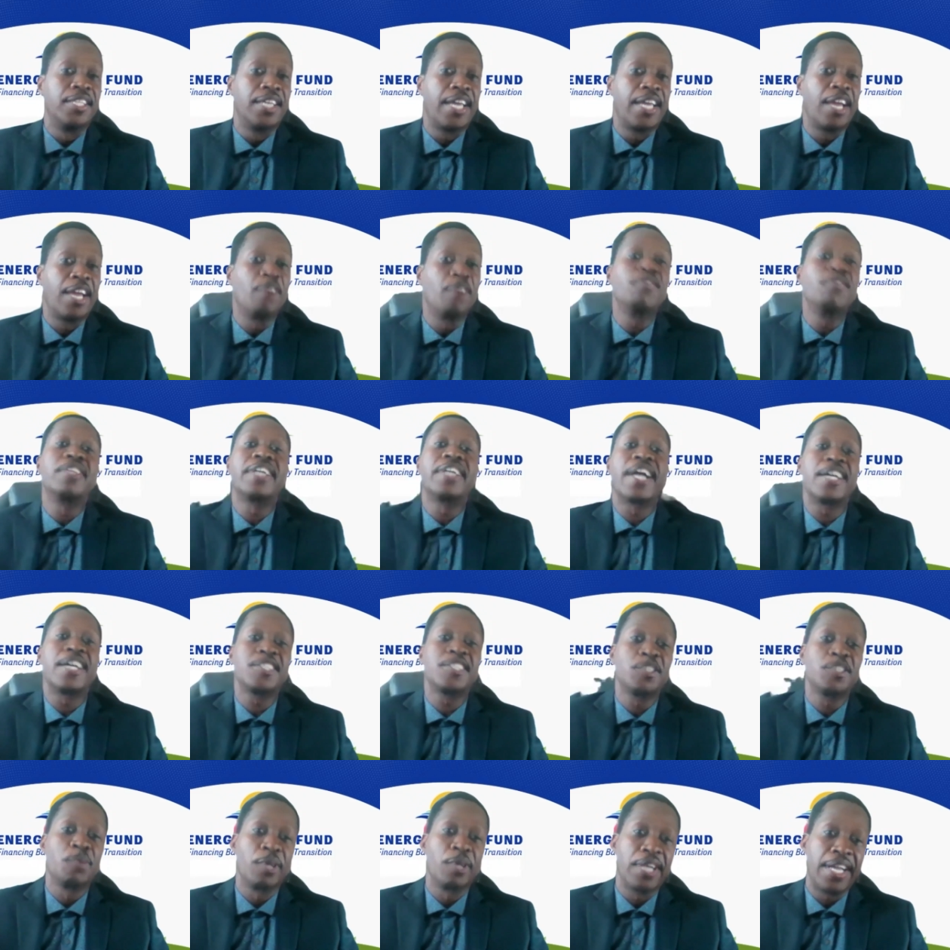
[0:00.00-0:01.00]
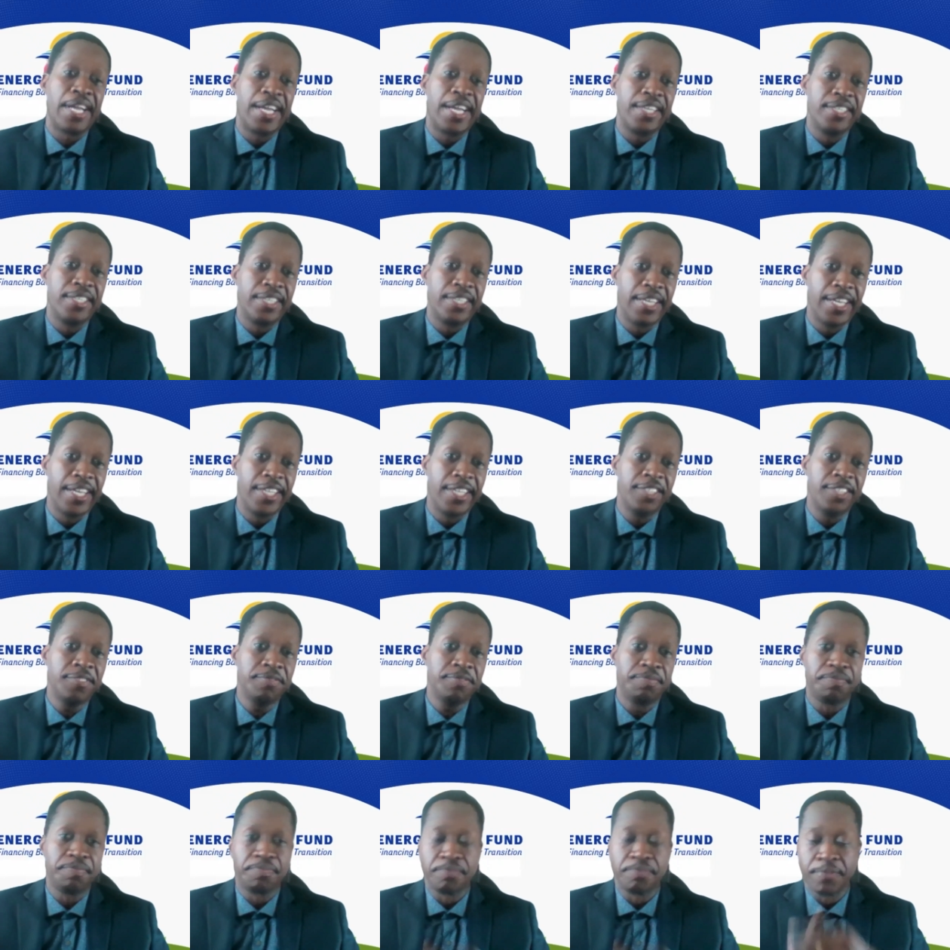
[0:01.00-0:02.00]
Everything has to work hand in hand
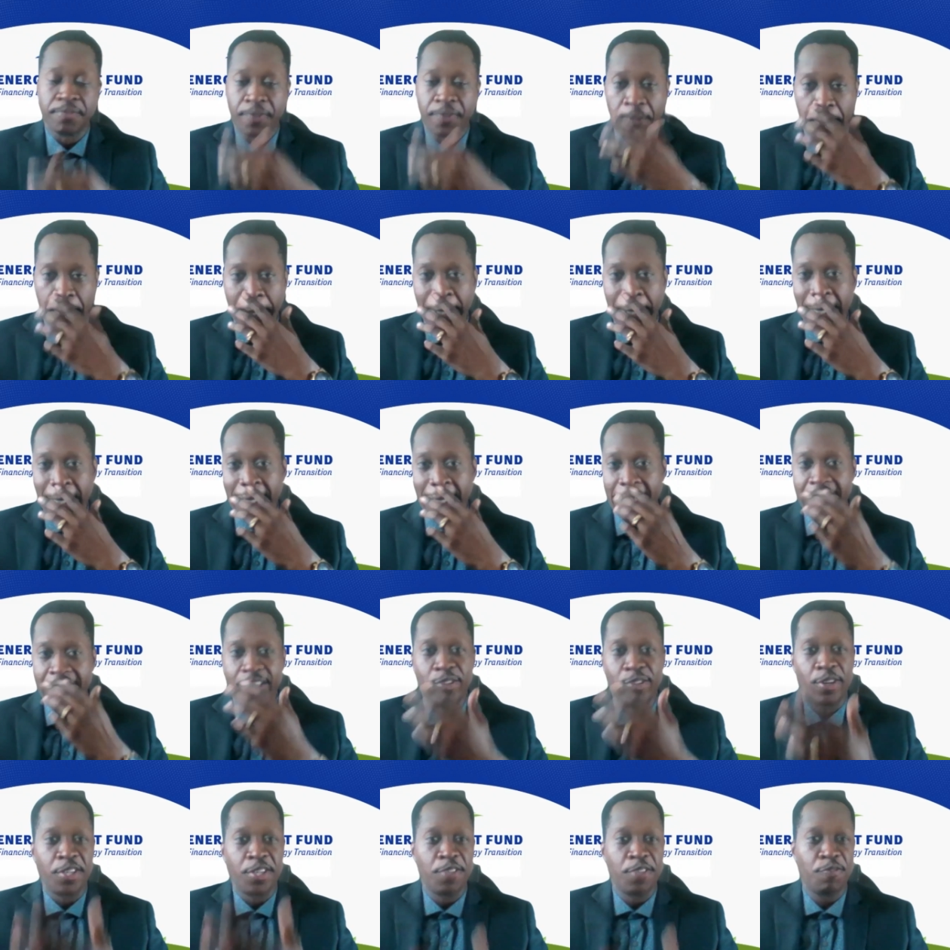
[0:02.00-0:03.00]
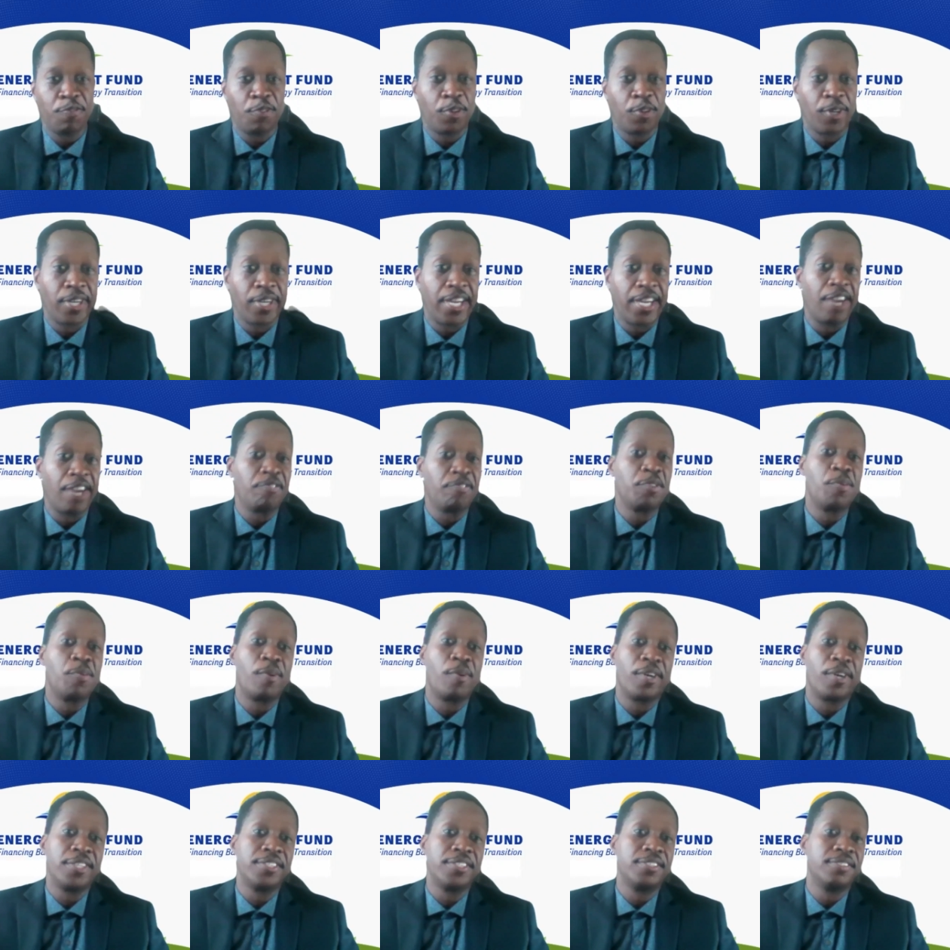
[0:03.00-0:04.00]
in order for
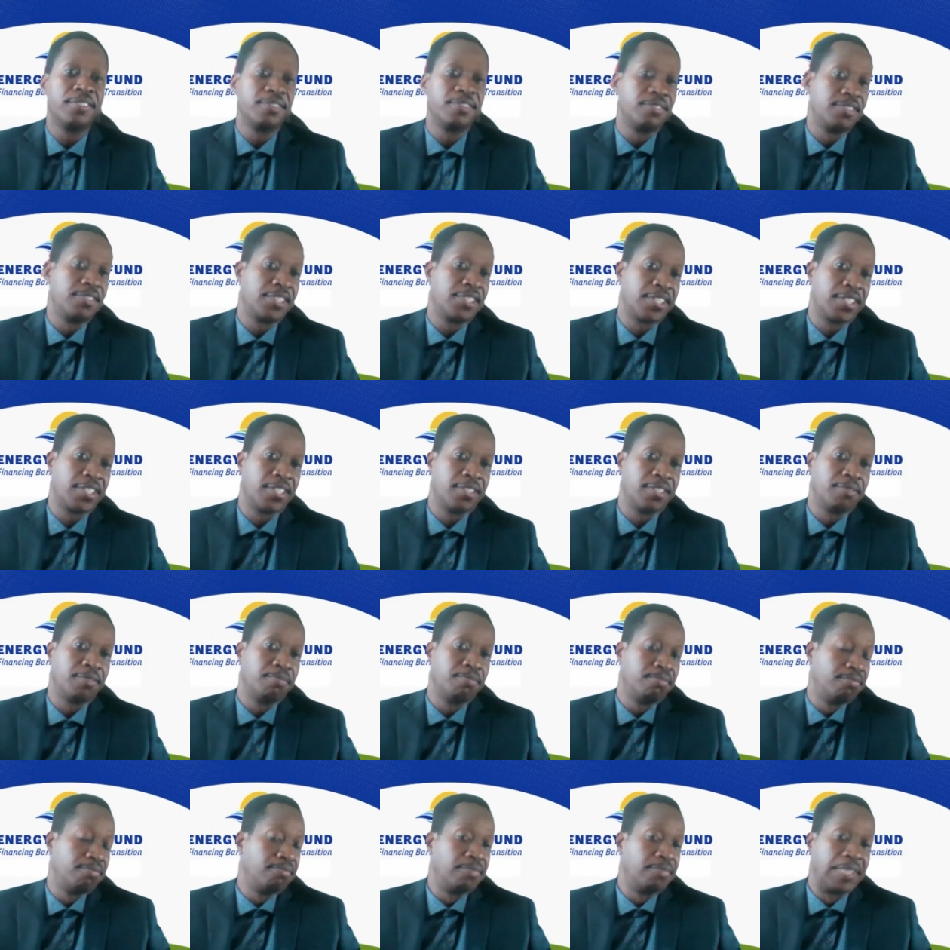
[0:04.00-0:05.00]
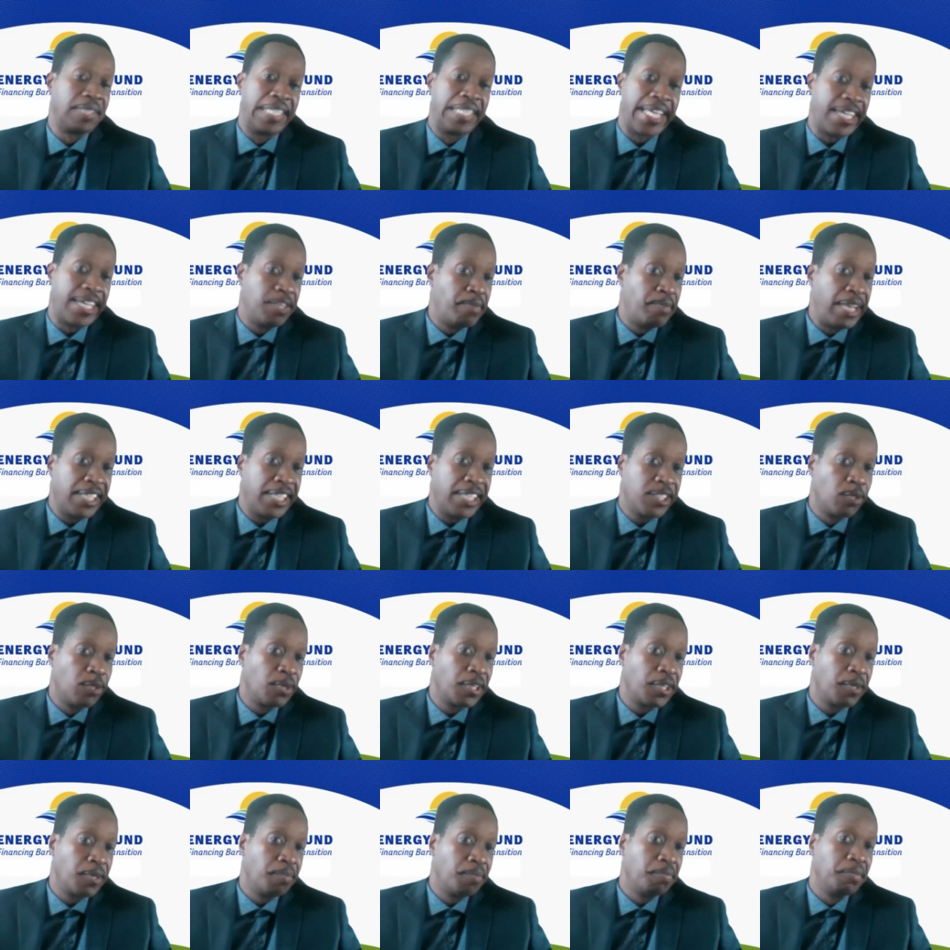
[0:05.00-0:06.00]
everyone to get the best
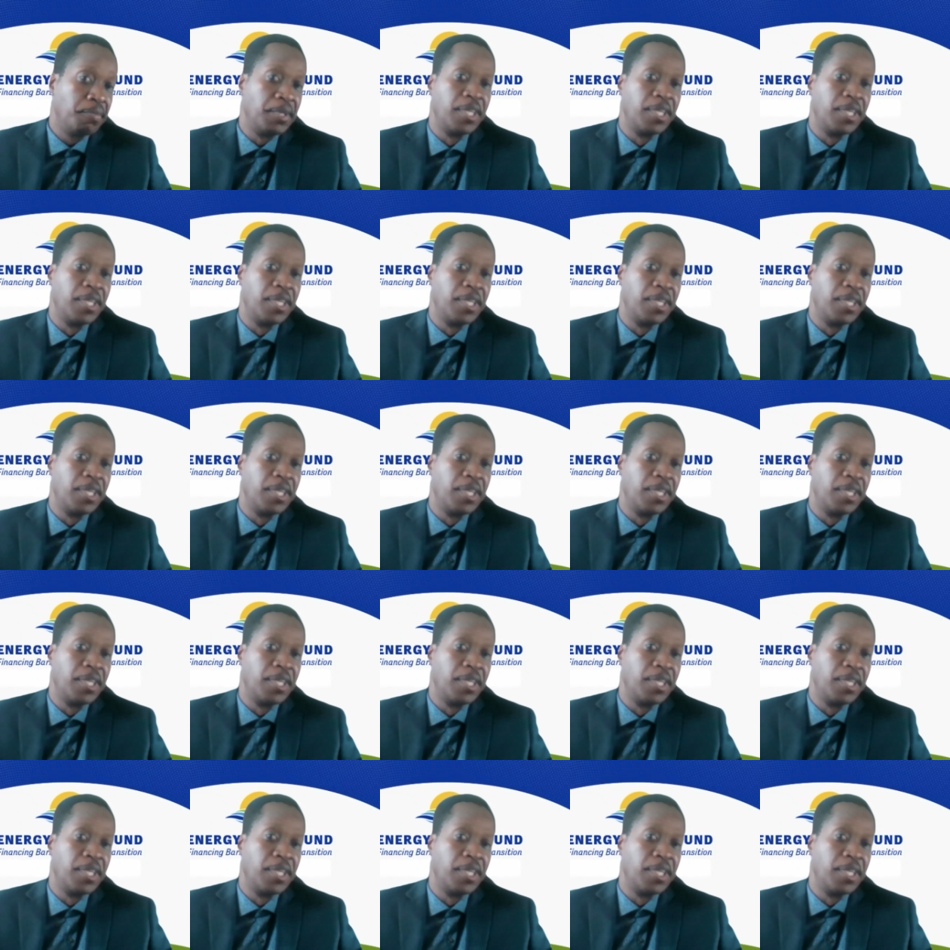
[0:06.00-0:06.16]
outcome.